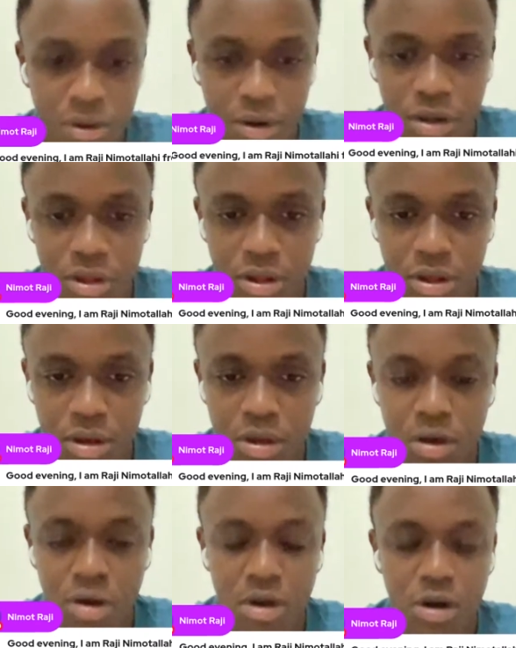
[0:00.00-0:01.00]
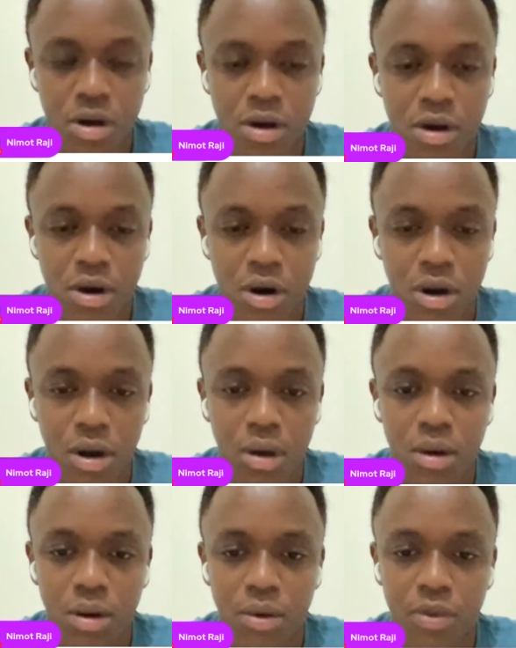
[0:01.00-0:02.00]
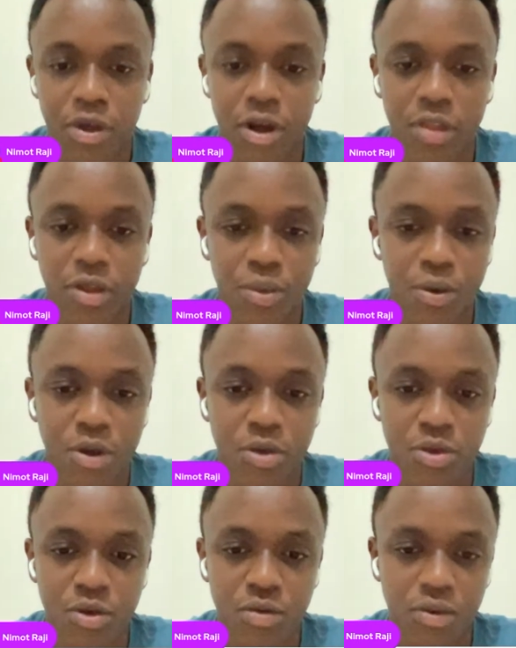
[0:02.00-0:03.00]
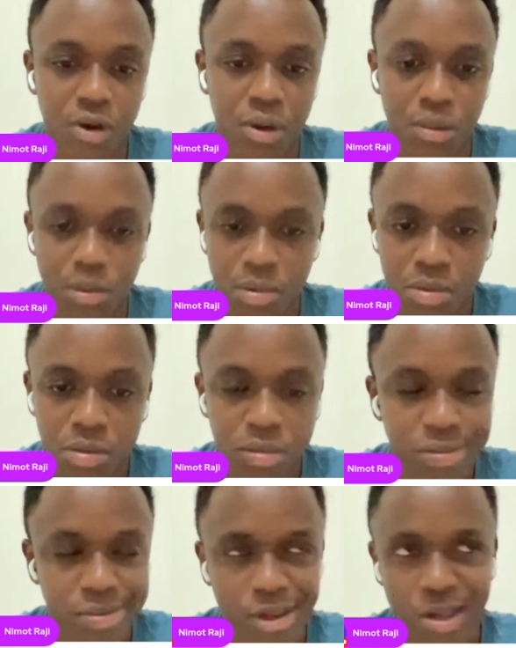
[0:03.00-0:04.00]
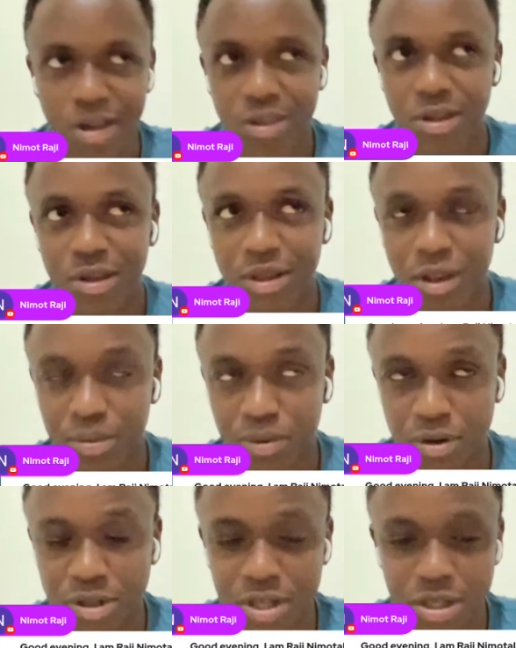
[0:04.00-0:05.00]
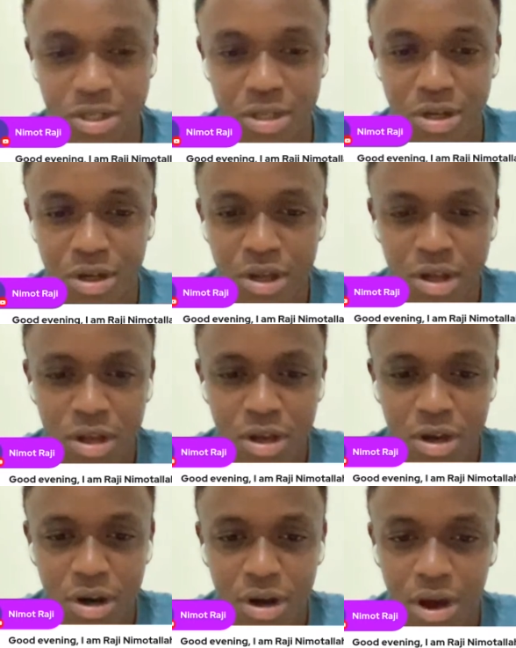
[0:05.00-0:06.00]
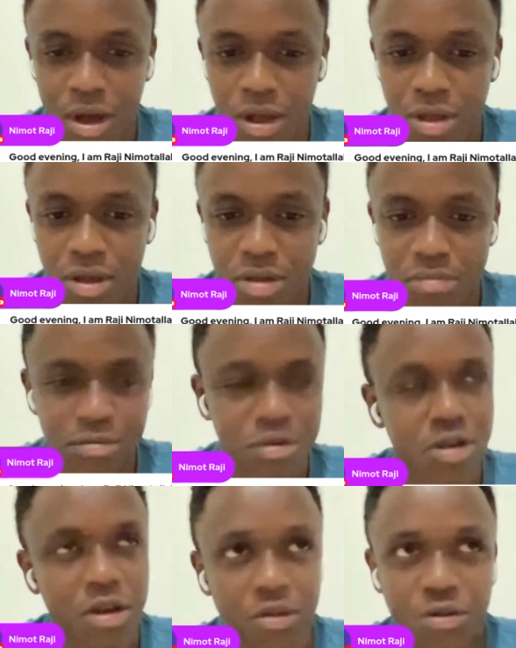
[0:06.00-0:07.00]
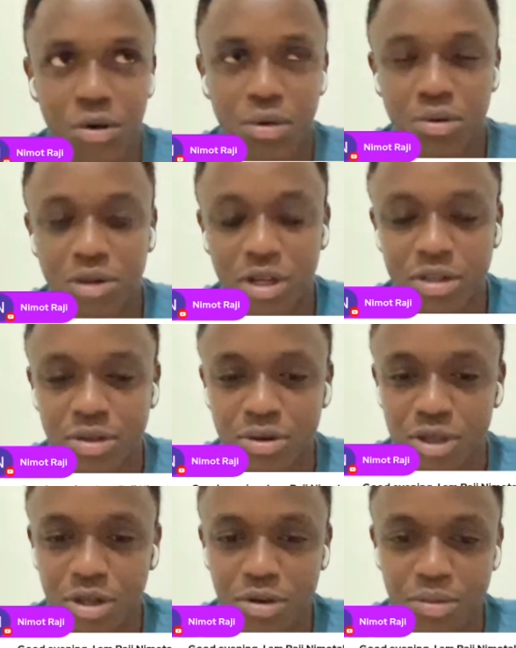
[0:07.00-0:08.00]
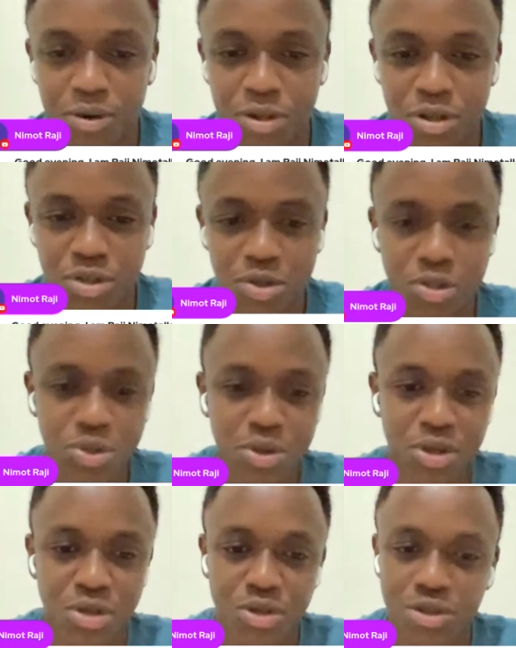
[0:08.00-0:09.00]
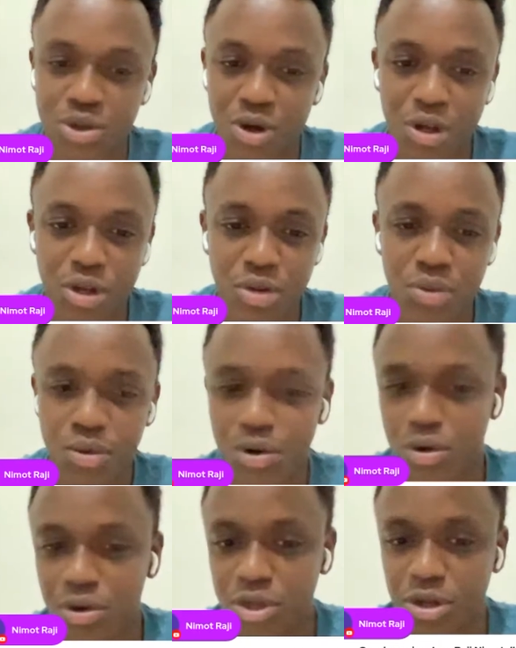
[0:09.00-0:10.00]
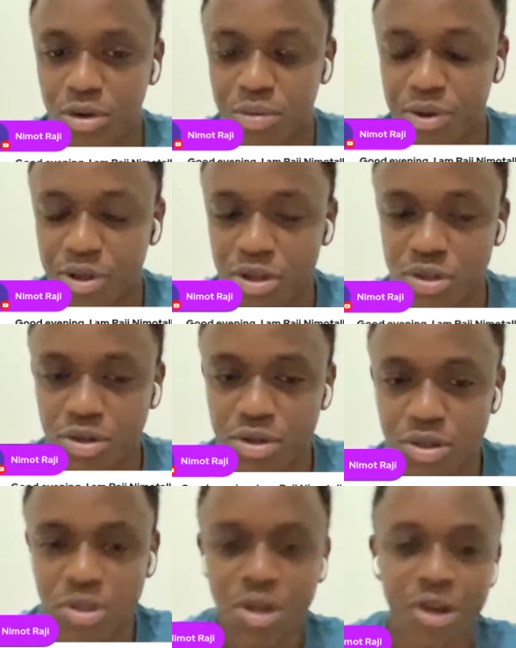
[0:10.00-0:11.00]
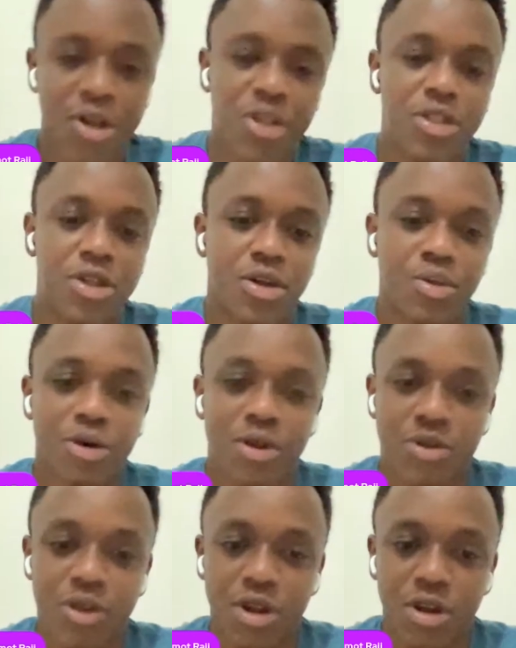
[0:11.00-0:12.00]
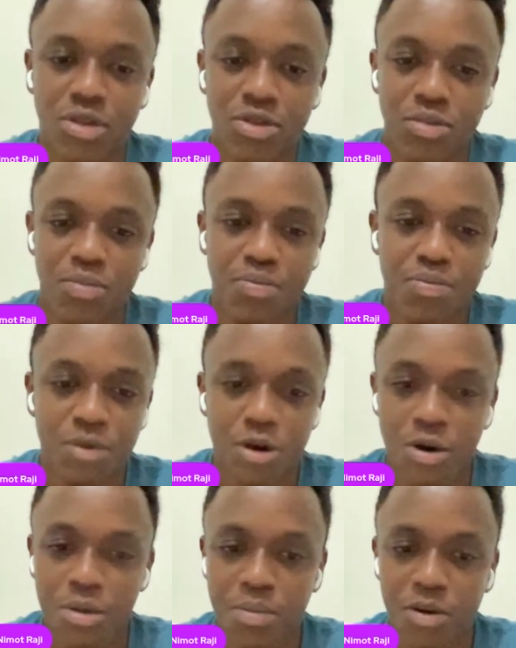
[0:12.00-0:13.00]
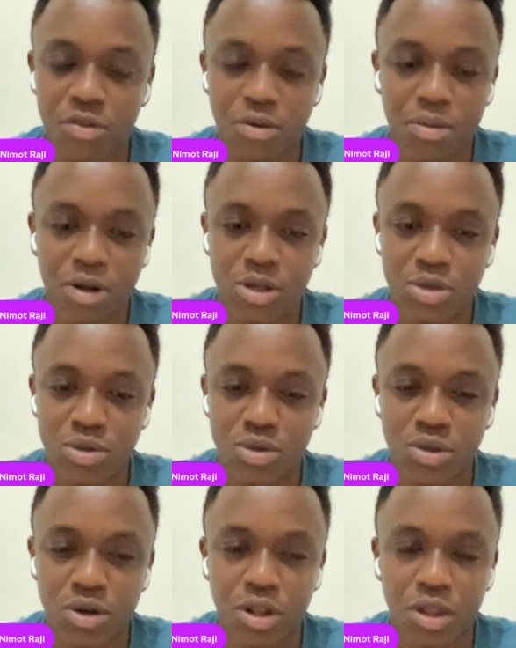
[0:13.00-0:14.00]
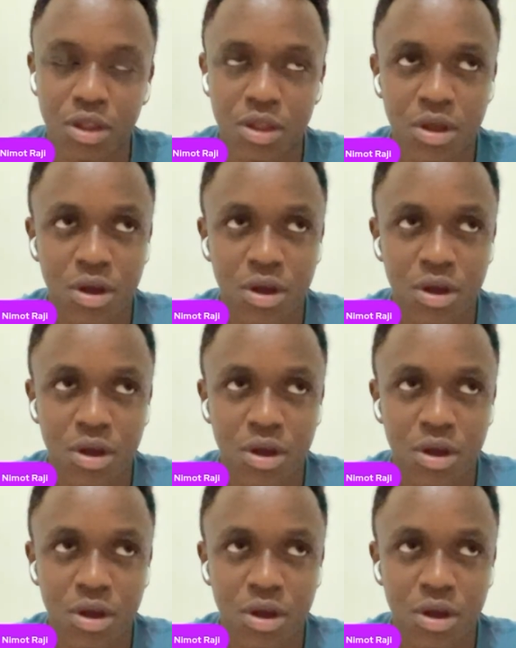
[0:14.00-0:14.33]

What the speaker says: already, or the other ways of getting in the process. If you're good at coding competitions, you can join Google coding competitions. They normally select top performers to join